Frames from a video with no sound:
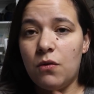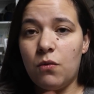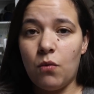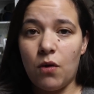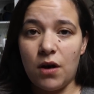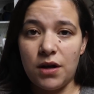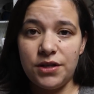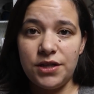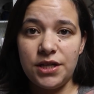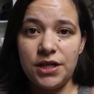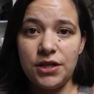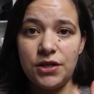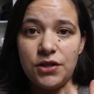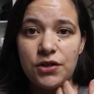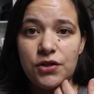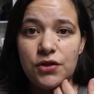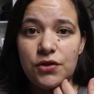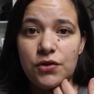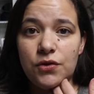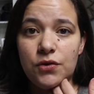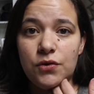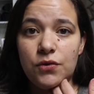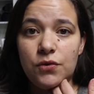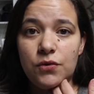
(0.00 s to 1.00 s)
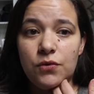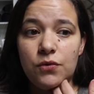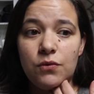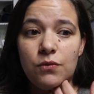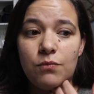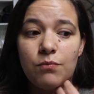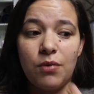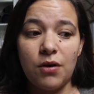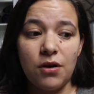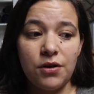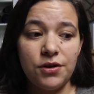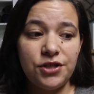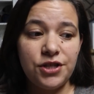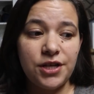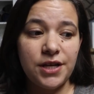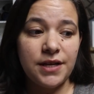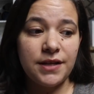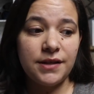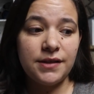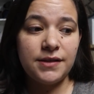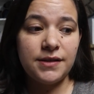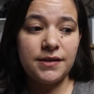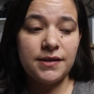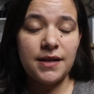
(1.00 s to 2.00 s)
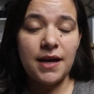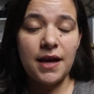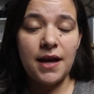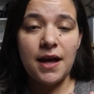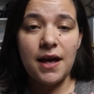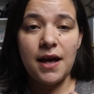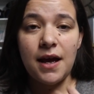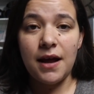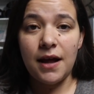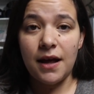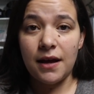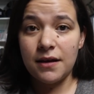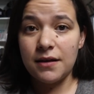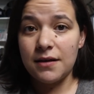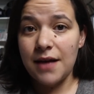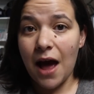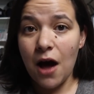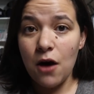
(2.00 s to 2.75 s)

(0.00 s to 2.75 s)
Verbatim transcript: wanting to purchase an